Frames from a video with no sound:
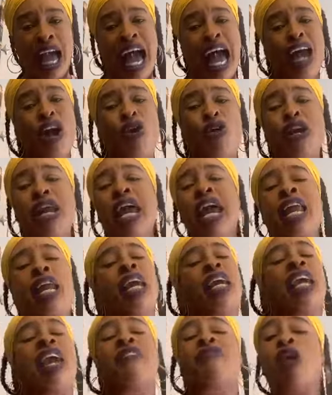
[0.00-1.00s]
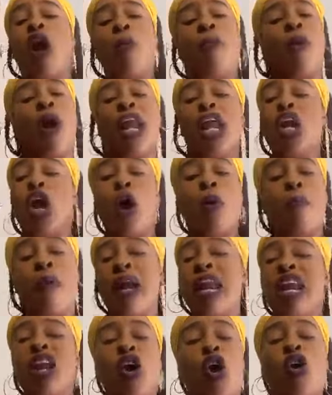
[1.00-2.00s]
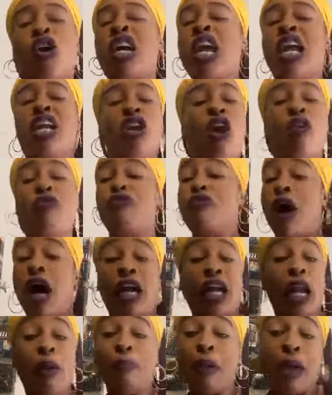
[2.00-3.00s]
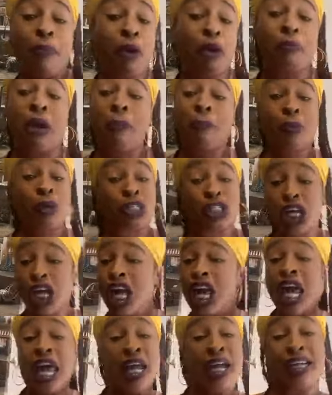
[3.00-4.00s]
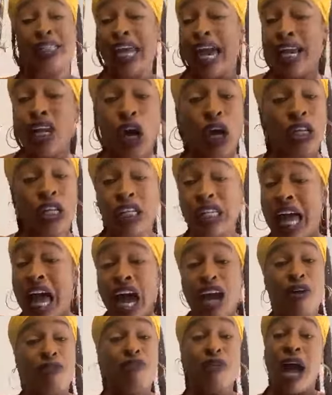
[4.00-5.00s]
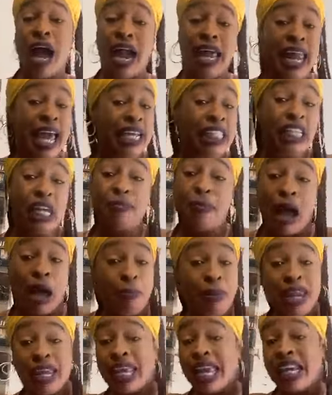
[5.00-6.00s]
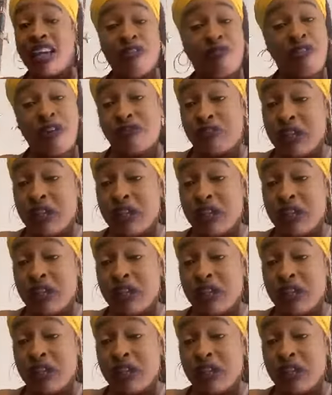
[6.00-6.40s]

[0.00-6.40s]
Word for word: I don't need to give nobody no money to go kill no fucking baby with my pussy because I know just how to find Asian mommy to get the